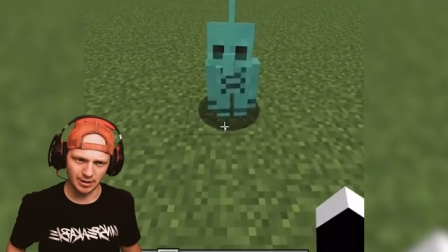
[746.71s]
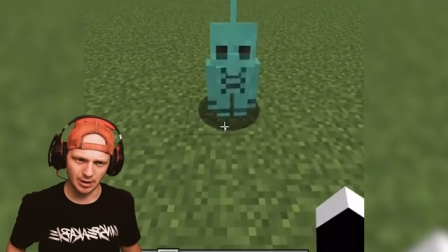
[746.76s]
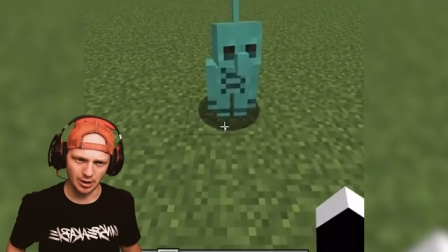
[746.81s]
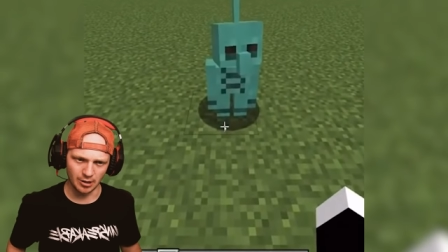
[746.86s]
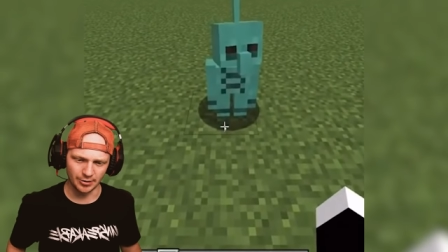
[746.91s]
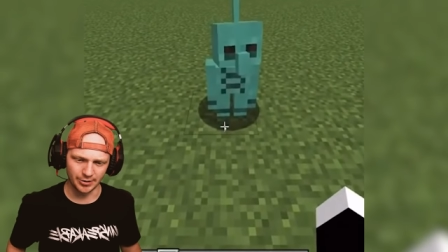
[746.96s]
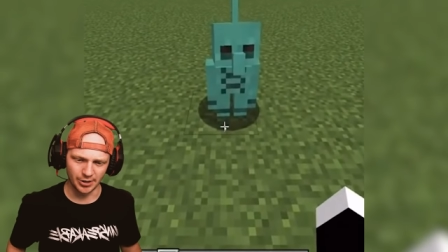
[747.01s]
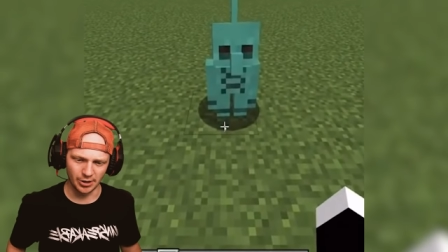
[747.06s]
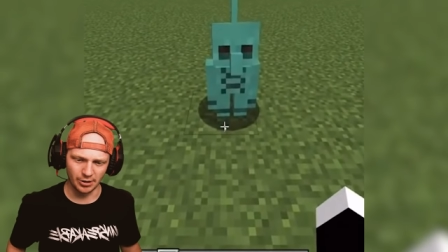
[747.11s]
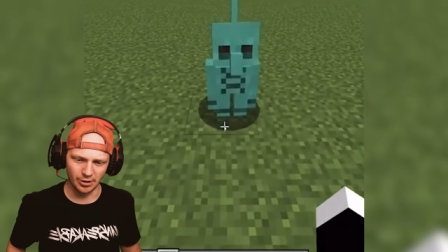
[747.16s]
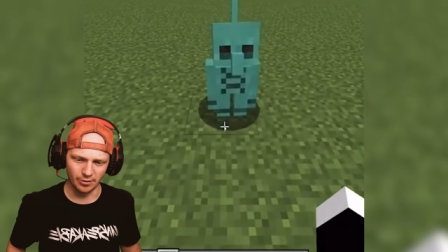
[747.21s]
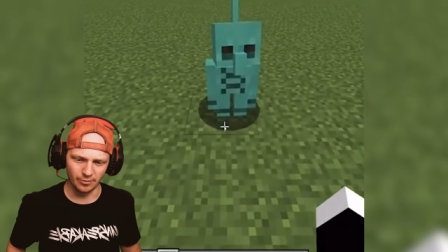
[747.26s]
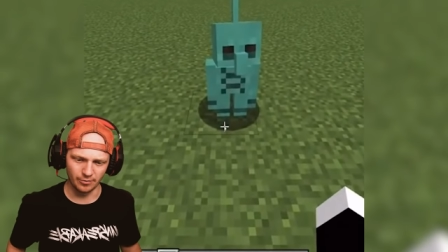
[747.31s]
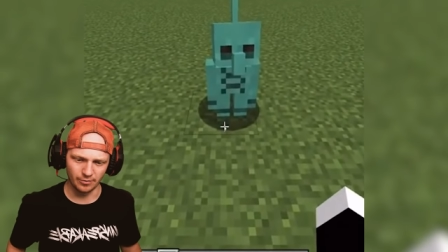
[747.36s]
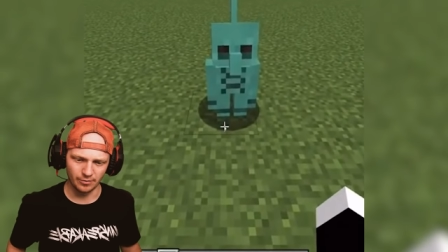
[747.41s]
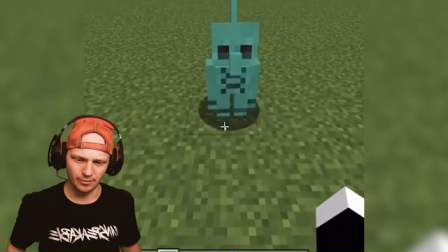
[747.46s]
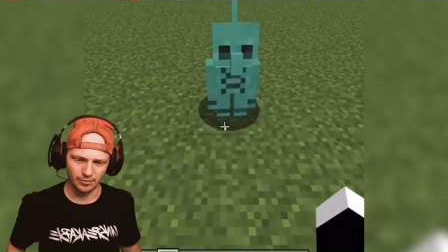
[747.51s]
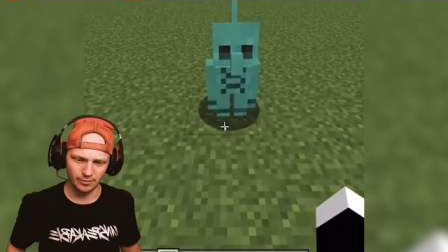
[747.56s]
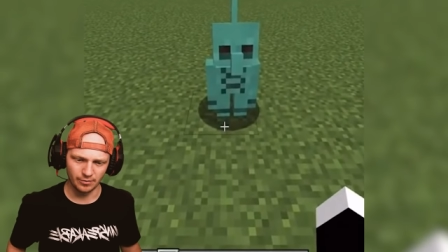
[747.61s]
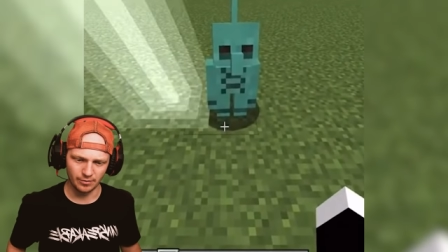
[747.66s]
Oh, no.
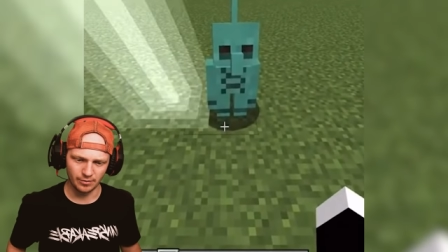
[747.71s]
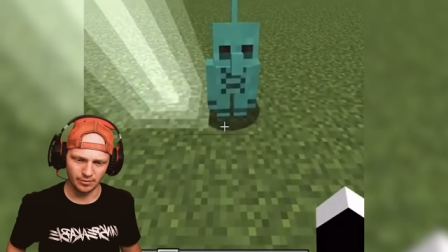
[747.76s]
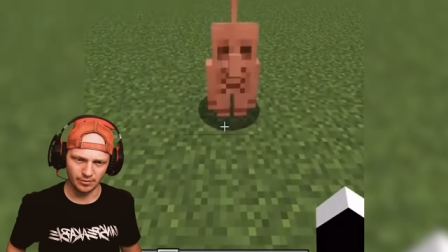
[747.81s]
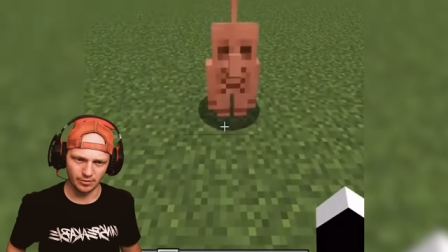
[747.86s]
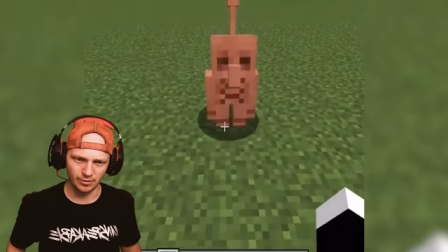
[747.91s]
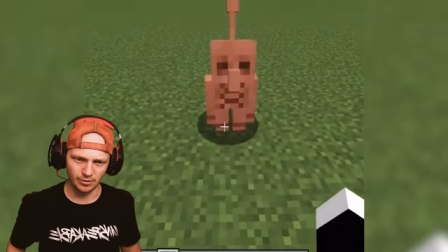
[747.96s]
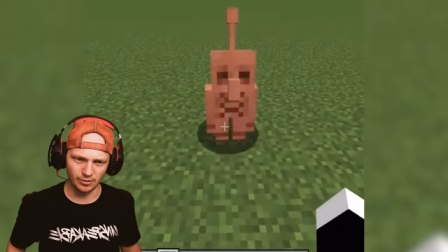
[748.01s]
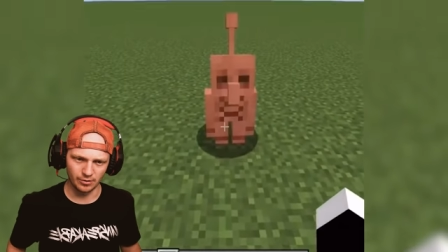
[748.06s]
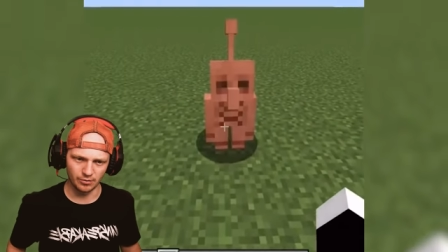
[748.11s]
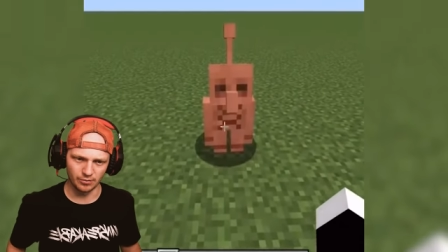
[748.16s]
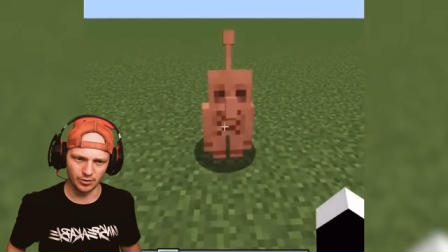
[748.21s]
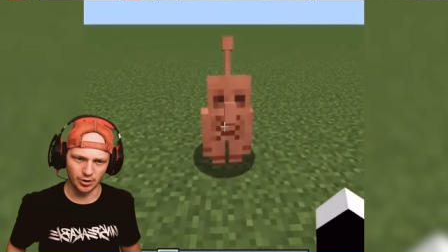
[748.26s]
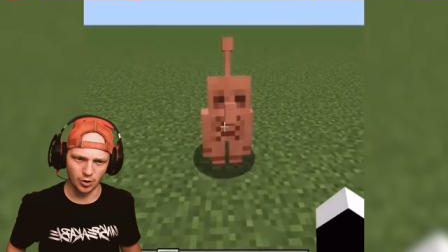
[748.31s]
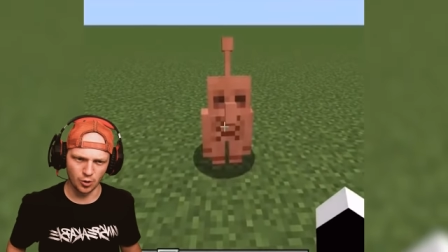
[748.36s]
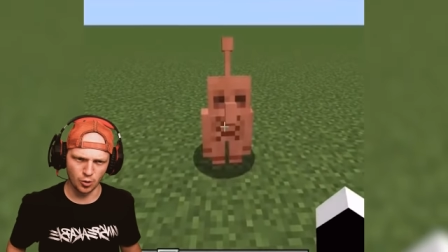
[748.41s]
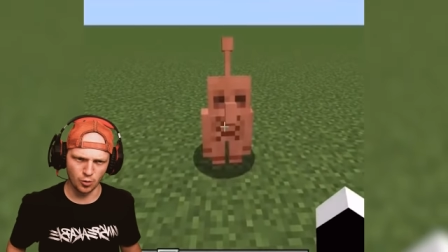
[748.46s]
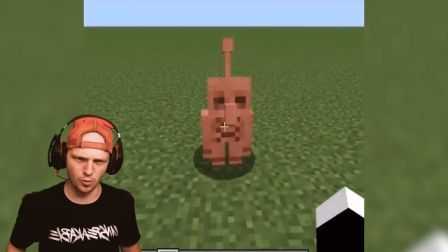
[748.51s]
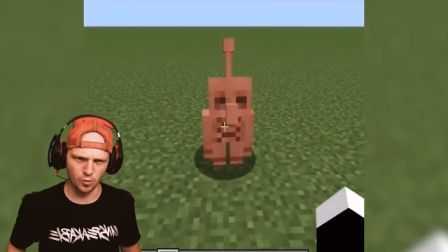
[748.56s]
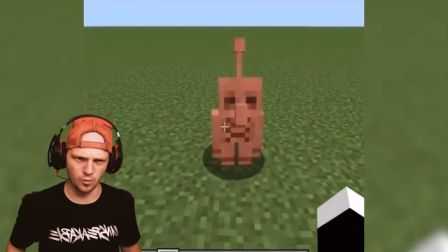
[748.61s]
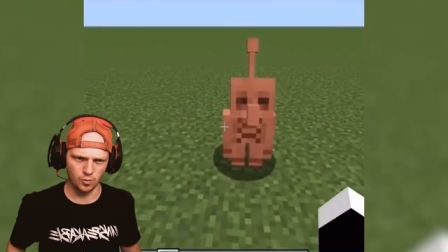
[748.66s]
Oh,
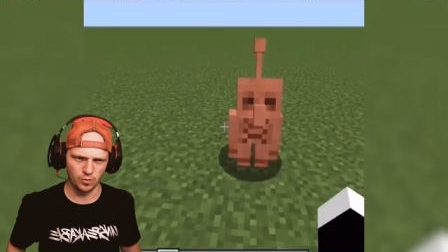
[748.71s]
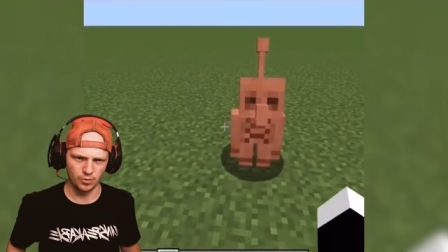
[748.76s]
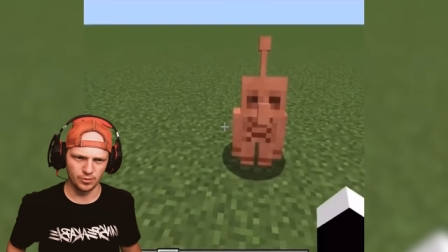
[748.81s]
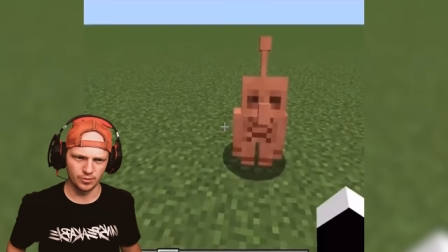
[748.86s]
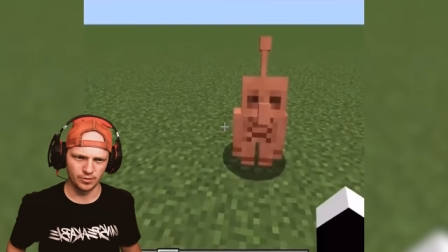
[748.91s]
oh.